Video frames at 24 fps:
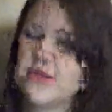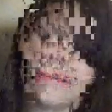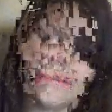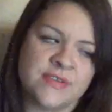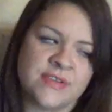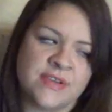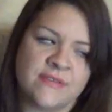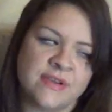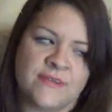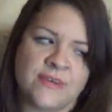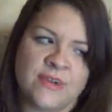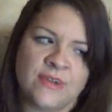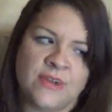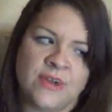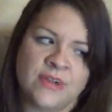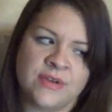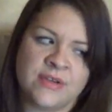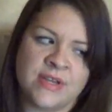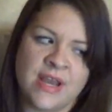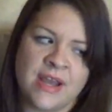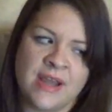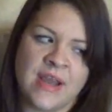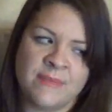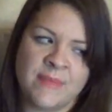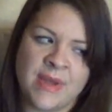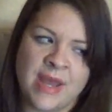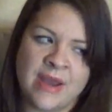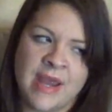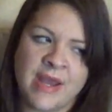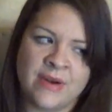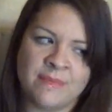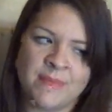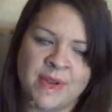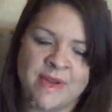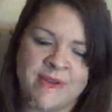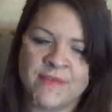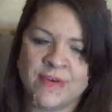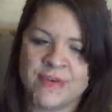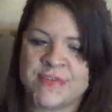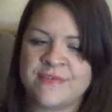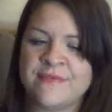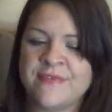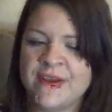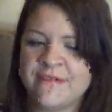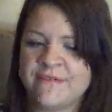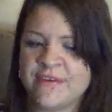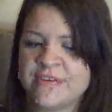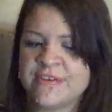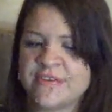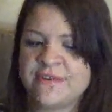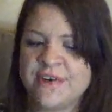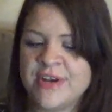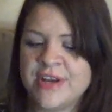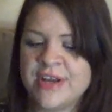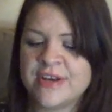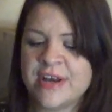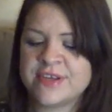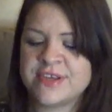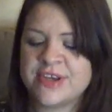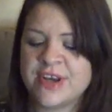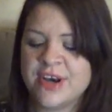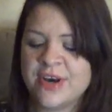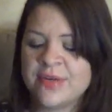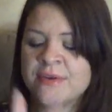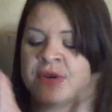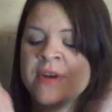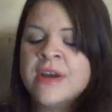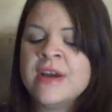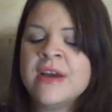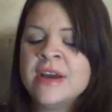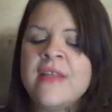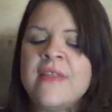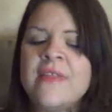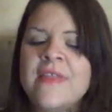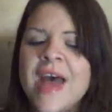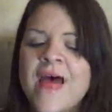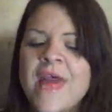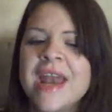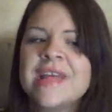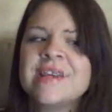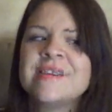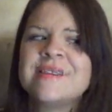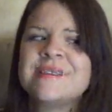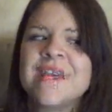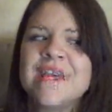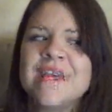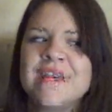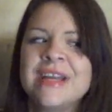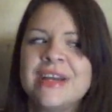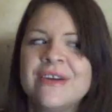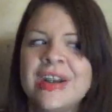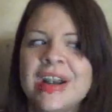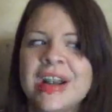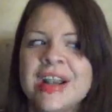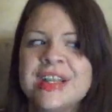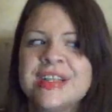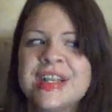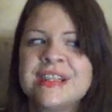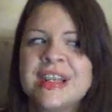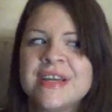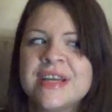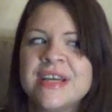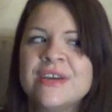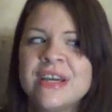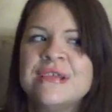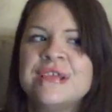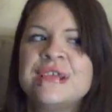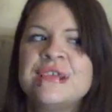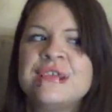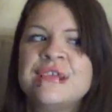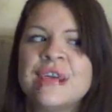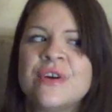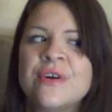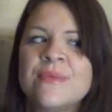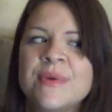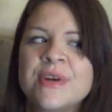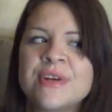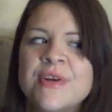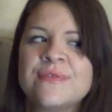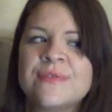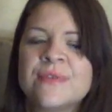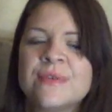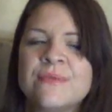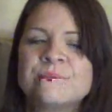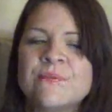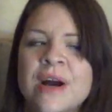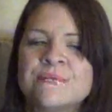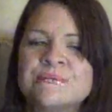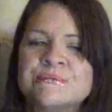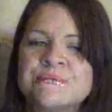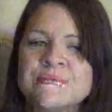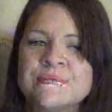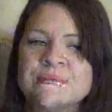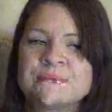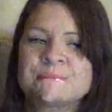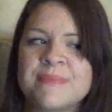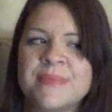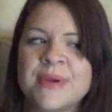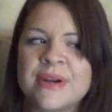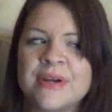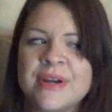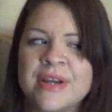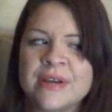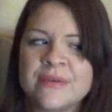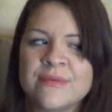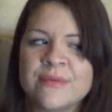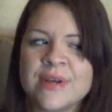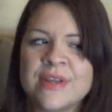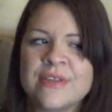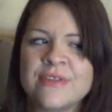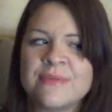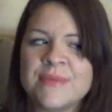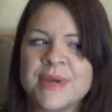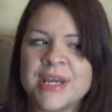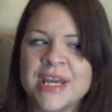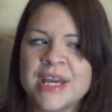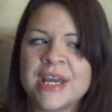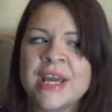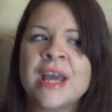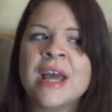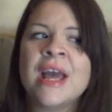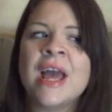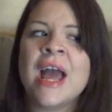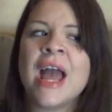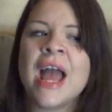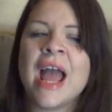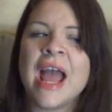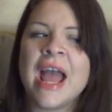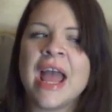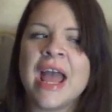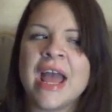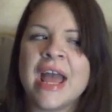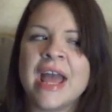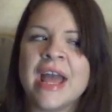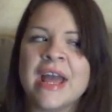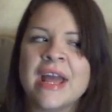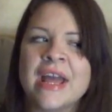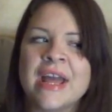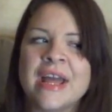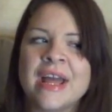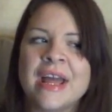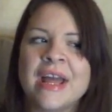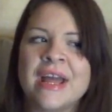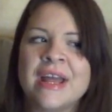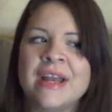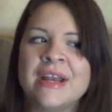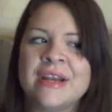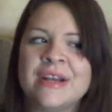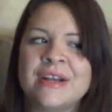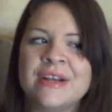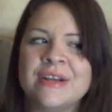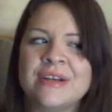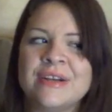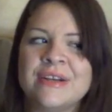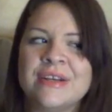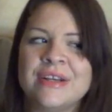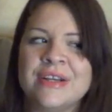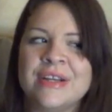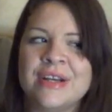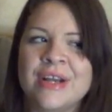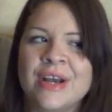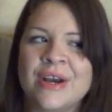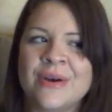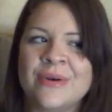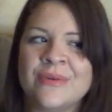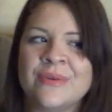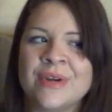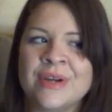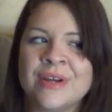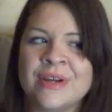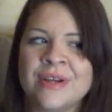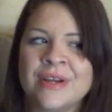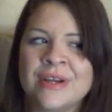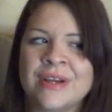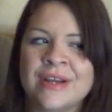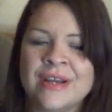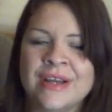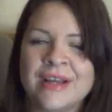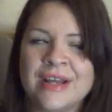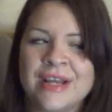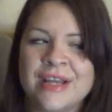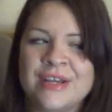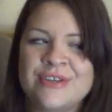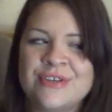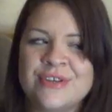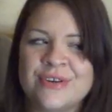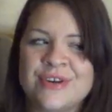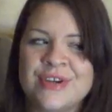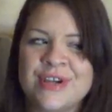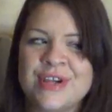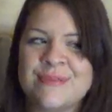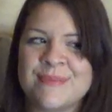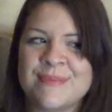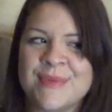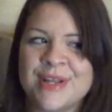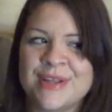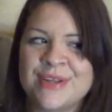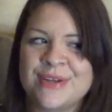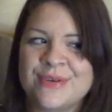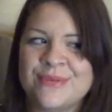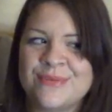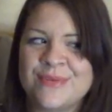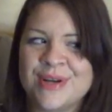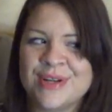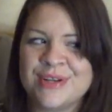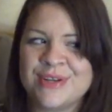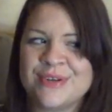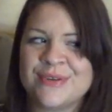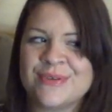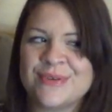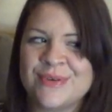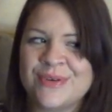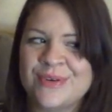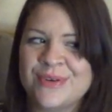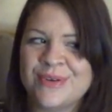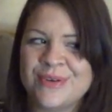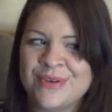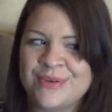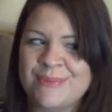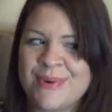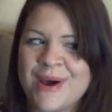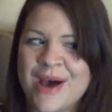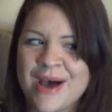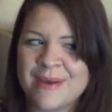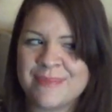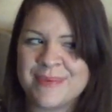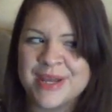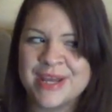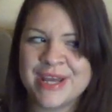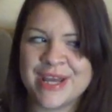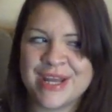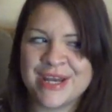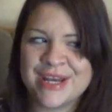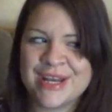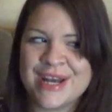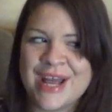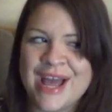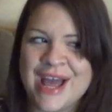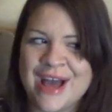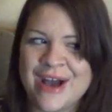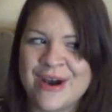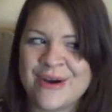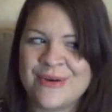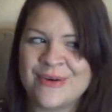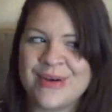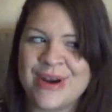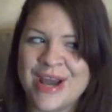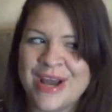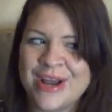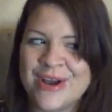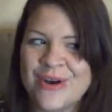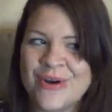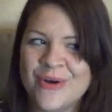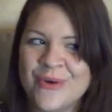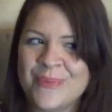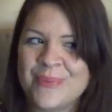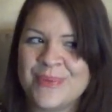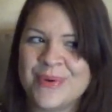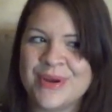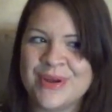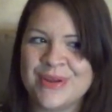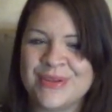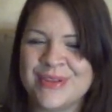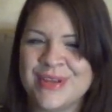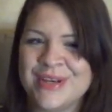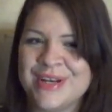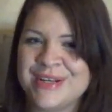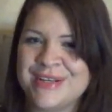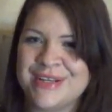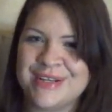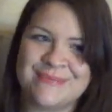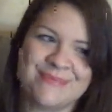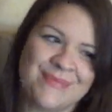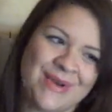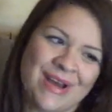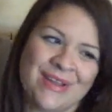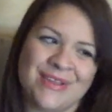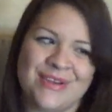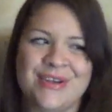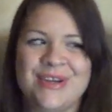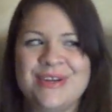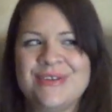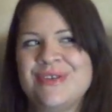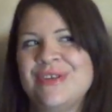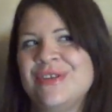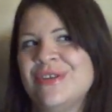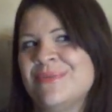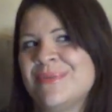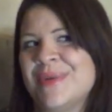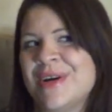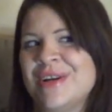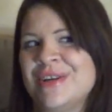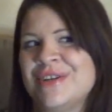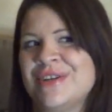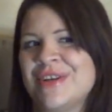using for a long time out on my first favorites video. So, that is it, you guys. Thank you so much for watching and bearing with me. And, you know, enjoying my little 1-year-old popping in and out. I hope that it didn't bother you too much.